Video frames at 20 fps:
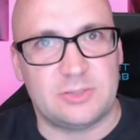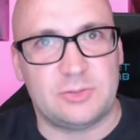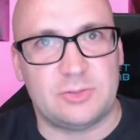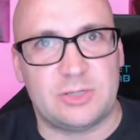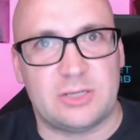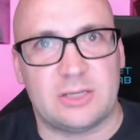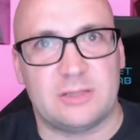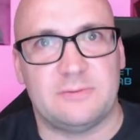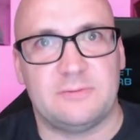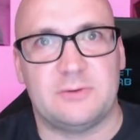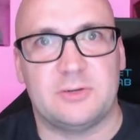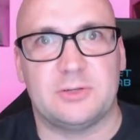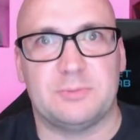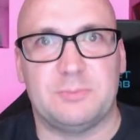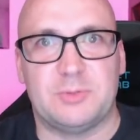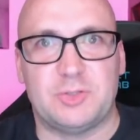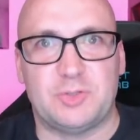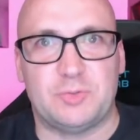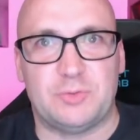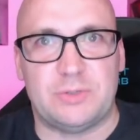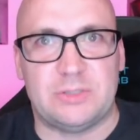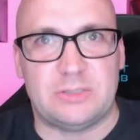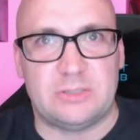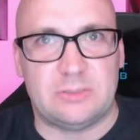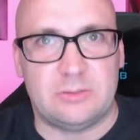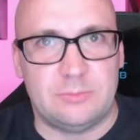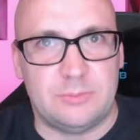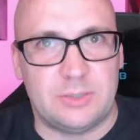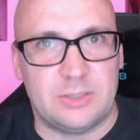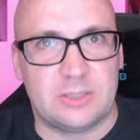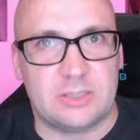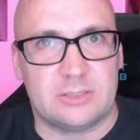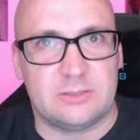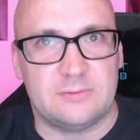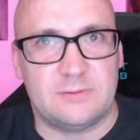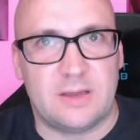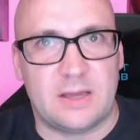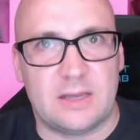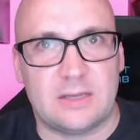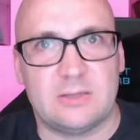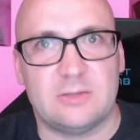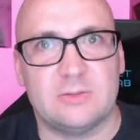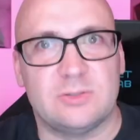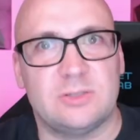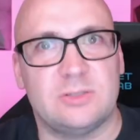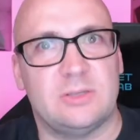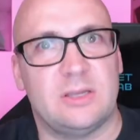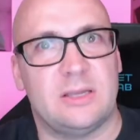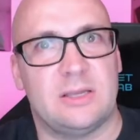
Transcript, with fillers: you to convert between numerical values